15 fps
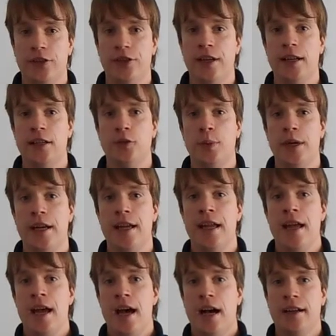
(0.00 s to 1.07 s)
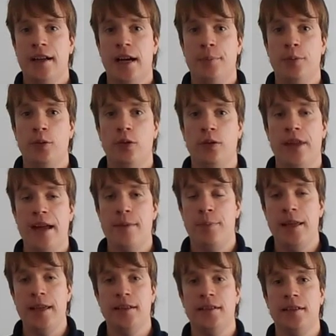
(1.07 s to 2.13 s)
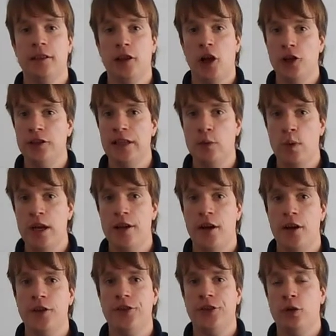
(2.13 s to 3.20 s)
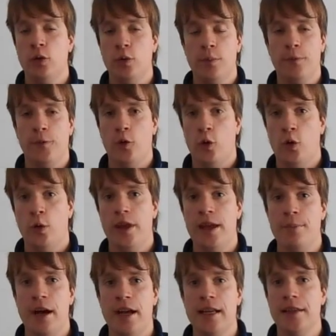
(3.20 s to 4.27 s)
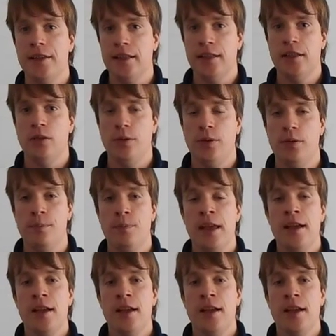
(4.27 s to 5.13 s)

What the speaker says: States, where a couple, they picked lonely widows, took them for all their money and then killed them.